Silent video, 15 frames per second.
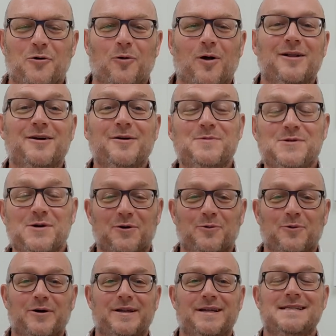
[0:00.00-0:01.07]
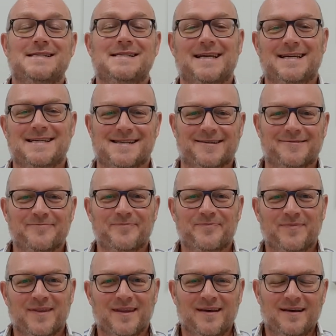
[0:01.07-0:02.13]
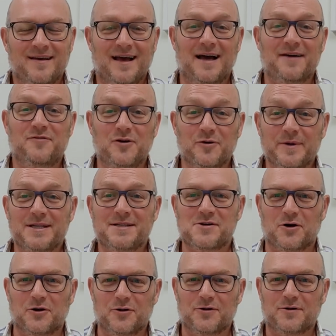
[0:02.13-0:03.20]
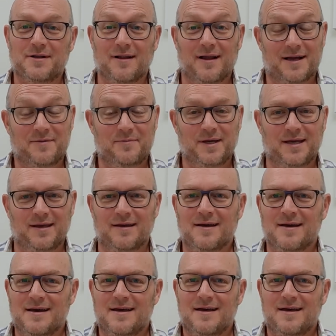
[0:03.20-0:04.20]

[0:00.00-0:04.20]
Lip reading: Welcome to A Word in Season. Have you been told, like me,